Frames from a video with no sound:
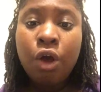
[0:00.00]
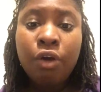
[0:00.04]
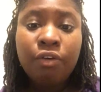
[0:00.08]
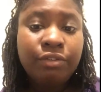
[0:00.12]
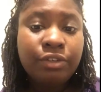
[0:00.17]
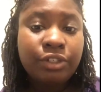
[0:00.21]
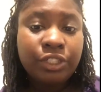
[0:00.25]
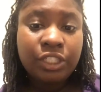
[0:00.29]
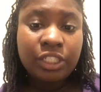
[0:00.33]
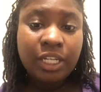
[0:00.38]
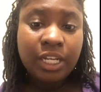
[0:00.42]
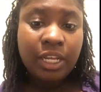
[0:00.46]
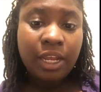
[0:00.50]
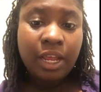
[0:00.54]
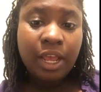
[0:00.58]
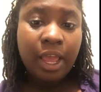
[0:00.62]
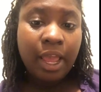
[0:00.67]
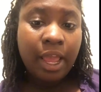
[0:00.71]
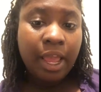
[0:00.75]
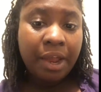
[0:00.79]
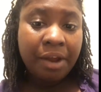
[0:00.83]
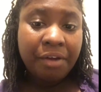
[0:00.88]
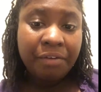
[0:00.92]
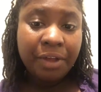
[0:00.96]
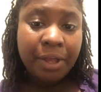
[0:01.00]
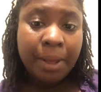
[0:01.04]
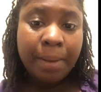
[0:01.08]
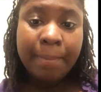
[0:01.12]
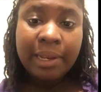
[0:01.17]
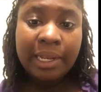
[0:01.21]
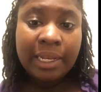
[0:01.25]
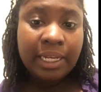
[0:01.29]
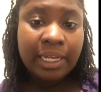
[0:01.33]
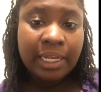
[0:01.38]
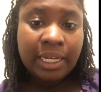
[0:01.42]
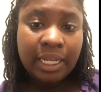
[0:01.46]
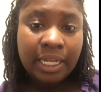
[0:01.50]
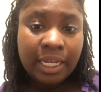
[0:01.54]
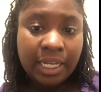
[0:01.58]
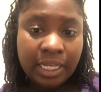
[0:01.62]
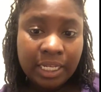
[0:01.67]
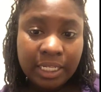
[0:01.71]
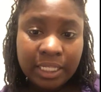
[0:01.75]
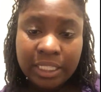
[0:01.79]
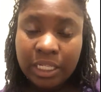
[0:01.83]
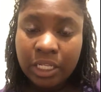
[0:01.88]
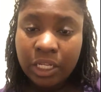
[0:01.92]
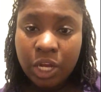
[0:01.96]
Virginia area, please
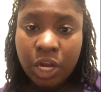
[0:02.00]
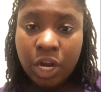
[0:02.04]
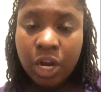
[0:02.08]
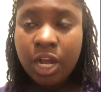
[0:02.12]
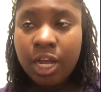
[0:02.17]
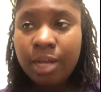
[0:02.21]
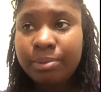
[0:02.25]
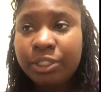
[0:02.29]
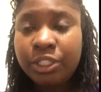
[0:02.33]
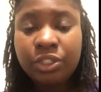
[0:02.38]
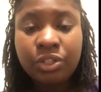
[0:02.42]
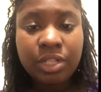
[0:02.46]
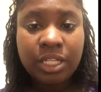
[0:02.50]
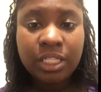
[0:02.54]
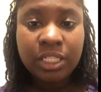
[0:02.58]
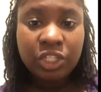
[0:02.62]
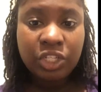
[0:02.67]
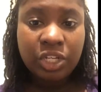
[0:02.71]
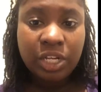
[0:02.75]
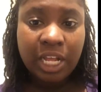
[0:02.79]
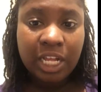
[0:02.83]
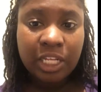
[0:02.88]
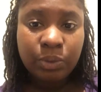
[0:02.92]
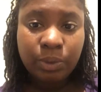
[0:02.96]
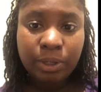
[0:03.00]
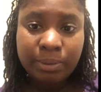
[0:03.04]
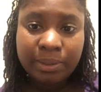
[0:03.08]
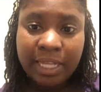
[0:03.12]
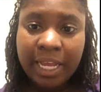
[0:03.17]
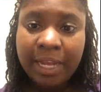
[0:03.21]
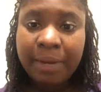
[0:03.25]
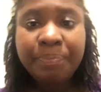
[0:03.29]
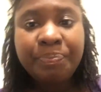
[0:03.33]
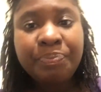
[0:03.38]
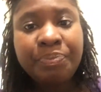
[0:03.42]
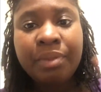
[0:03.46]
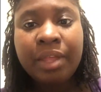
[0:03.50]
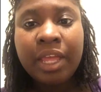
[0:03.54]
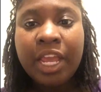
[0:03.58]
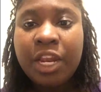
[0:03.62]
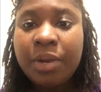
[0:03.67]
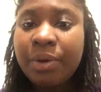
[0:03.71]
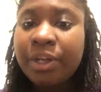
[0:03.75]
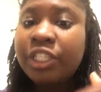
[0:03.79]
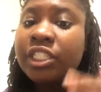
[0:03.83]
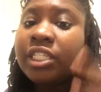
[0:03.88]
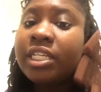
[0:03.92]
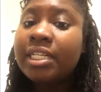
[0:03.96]
look her up. She's on the Sisterlocks website.
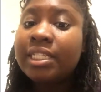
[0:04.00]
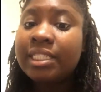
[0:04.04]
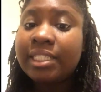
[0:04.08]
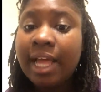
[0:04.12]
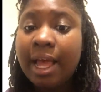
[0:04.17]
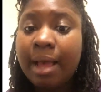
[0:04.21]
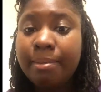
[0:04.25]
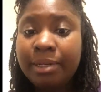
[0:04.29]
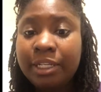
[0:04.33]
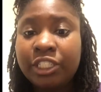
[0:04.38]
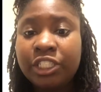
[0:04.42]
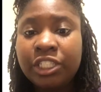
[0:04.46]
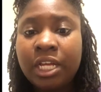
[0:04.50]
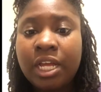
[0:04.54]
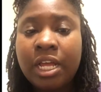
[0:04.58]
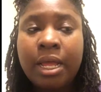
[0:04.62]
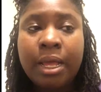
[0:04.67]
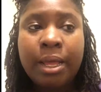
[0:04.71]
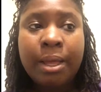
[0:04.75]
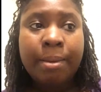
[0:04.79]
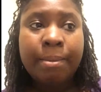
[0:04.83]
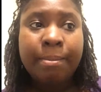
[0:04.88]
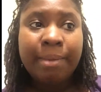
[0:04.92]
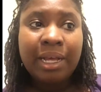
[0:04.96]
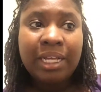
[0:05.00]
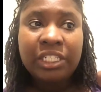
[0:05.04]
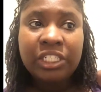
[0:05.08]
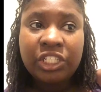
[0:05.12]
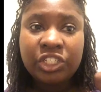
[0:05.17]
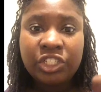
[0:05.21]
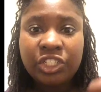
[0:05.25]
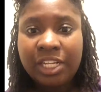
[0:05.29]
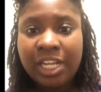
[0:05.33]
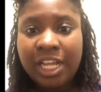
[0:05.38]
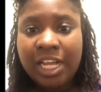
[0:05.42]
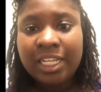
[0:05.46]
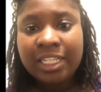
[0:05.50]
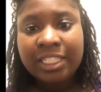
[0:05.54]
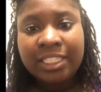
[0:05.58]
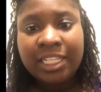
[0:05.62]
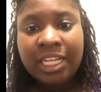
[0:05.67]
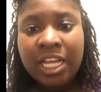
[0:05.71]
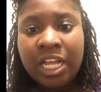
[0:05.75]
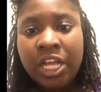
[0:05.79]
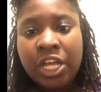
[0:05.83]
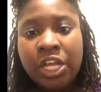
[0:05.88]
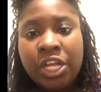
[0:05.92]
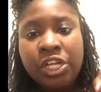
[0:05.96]
Anyway, she established my Sisterlocks
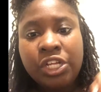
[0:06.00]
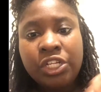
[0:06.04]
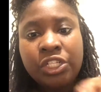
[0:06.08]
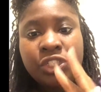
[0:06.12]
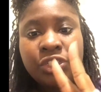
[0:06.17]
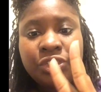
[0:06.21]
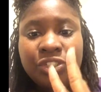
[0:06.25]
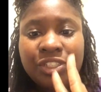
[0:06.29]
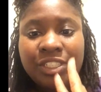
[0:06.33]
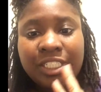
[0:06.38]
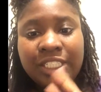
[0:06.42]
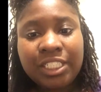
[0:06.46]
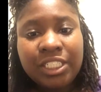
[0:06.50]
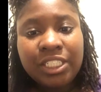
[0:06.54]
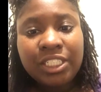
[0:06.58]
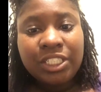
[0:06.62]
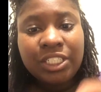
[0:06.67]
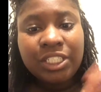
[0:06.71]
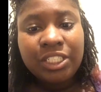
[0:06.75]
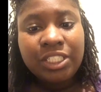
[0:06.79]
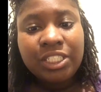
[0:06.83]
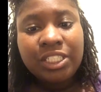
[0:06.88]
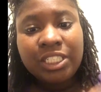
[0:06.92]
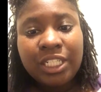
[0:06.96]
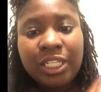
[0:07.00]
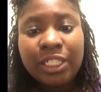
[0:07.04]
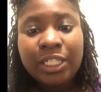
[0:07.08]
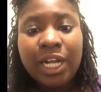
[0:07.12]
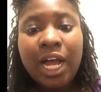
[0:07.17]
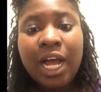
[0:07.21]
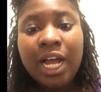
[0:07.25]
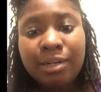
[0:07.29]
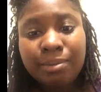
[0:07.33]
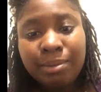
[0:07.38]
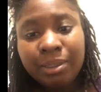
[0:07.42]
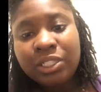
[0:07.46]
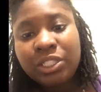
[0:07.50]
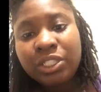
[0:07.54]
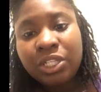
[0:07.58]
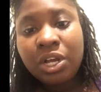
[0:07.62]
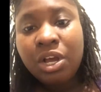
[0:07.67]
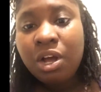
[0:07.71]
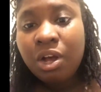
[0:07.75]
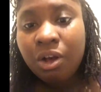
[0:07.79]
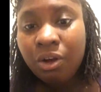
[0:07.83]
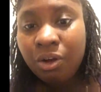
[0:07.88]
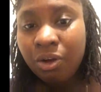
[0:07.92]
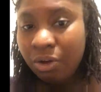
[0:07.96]
2 years and 9 months ago.
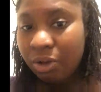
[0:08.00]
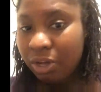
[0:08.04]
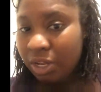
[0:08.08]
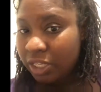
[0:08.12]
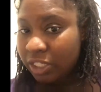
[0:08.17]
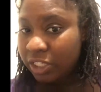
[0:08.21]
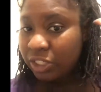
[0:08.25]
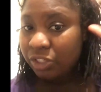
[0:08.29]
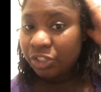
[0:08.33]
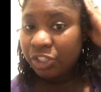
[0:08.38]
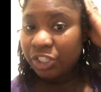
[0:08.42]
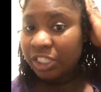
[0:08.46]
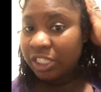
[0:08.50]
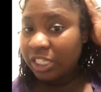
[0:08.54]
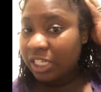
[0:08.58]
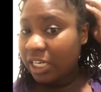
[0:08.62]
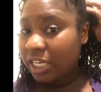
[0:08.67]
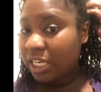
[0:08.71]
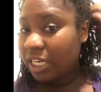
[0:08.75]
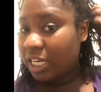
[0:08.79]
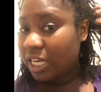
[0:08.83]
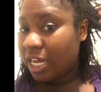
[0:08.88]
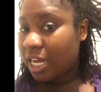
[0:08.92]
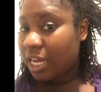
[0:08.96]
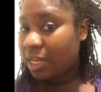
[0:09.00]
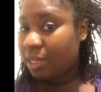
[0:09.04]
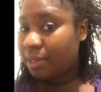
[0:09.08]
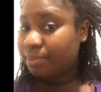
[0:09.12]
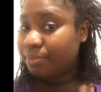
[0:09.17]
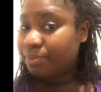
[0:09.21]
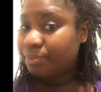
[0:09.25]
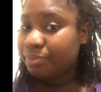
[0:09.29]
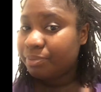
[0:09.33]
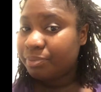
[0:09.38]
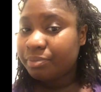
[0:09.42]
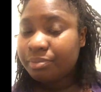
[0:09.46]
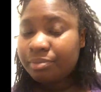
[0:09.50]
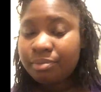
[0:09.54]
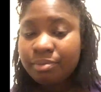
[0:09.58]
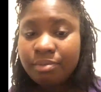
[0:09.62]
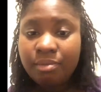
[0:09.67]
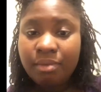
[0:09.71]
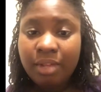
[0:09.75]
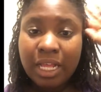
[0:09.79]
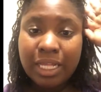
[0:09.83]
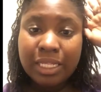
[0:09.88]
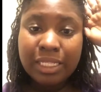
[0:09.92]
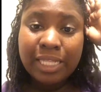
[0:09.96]
So she
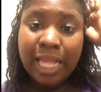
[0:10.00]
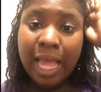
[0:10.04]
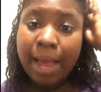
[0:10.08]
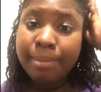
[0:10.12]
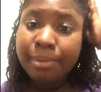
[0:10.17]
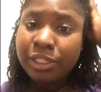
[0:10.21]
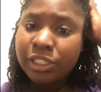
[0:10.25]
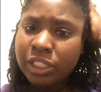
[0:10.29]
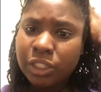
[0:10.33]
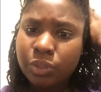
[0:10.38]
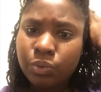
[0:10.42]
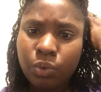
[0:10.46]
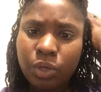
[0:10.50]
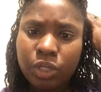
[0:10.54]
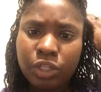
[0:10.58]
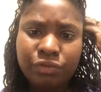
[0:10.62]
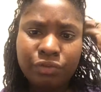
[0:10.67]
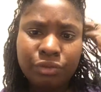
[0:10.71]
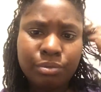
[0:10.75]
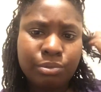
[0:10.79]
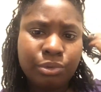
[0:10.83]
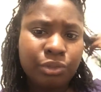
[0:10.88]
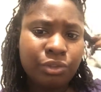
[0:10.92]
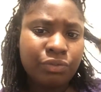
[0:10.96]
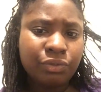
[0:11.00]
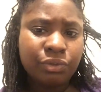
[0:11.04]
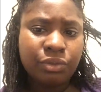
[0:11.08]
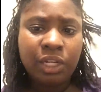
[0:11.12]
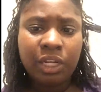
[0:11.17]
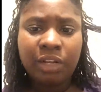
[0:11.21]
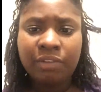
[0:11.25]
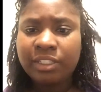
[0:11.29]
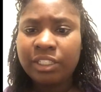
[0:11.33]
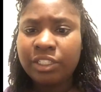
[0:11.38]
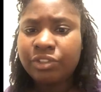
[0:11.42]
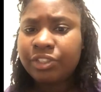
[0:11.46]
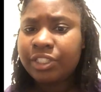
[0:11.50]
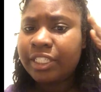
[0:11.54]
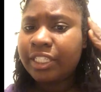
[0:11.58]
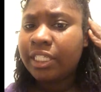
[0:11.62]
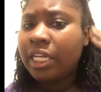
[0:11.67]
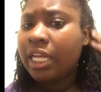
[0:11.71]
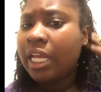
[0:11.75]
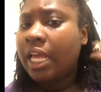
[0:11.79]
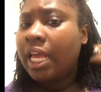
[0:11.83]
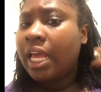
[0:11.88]
established this wonderful, beautiful, lovely grid.